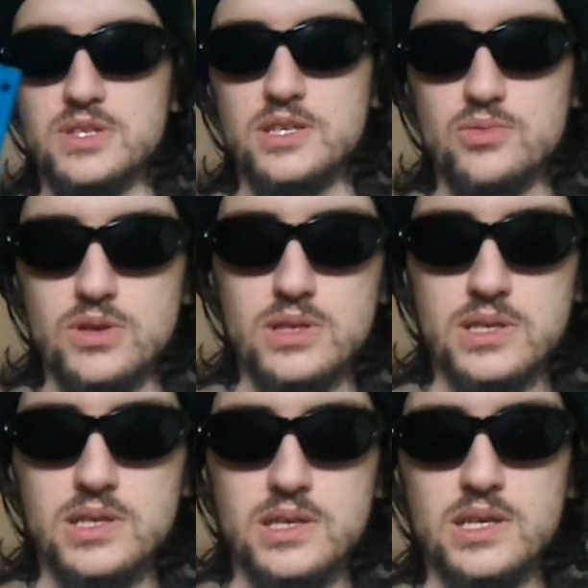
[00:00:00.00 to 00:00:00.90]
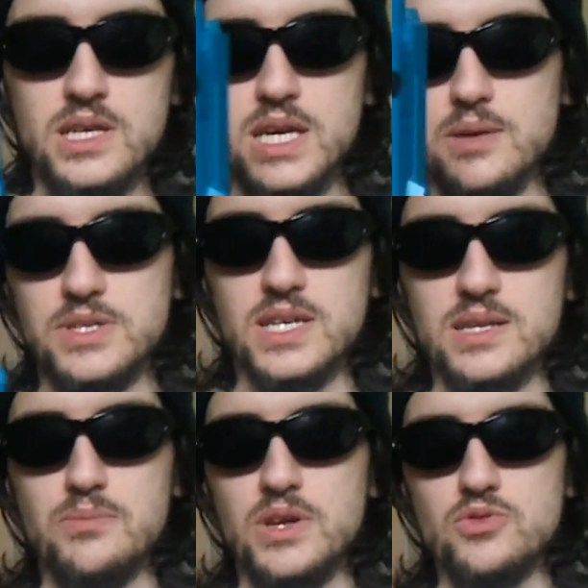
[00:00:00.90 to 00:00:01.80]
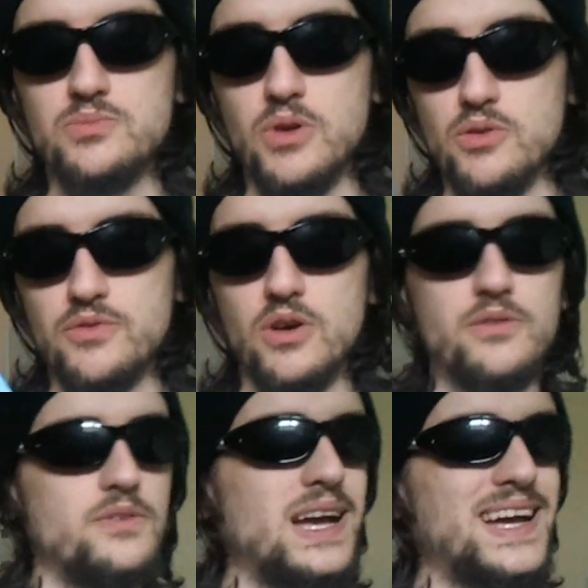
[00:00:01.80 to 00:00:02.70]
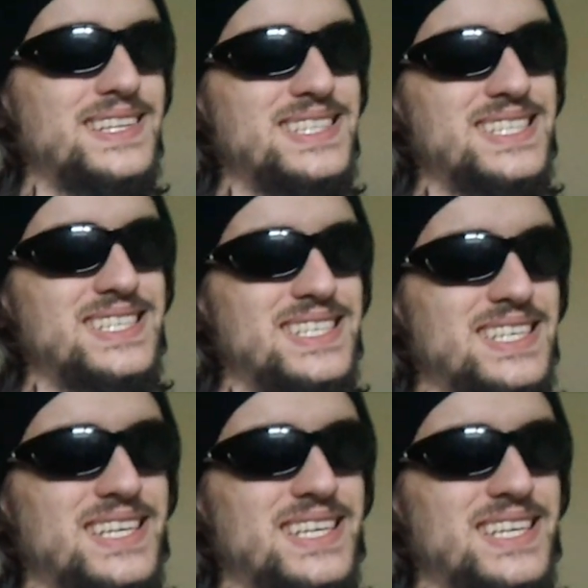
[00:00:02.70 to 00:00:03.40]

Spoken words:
the same as this one. Be selling those both off, and